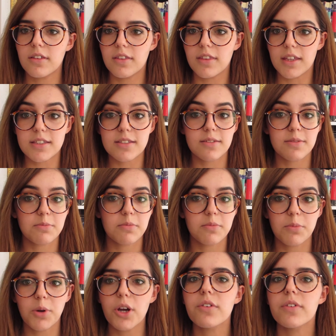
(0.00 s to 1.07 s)
that's
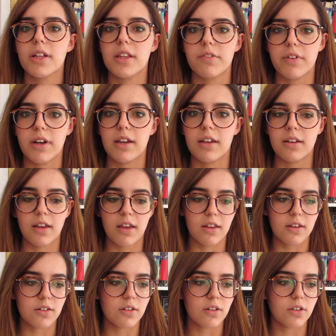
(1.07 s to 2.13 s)
perfectly fine,
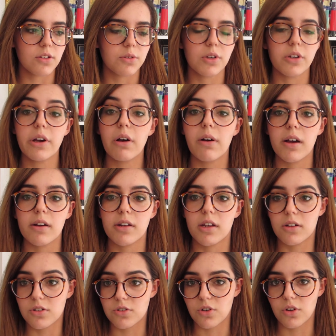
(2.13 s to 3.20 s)
and you can go out
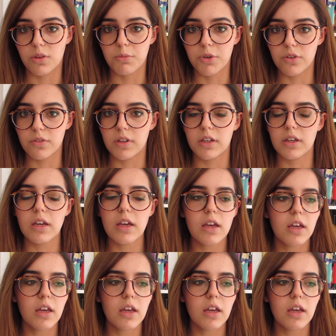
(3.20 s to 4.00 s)
and enjoy the movie,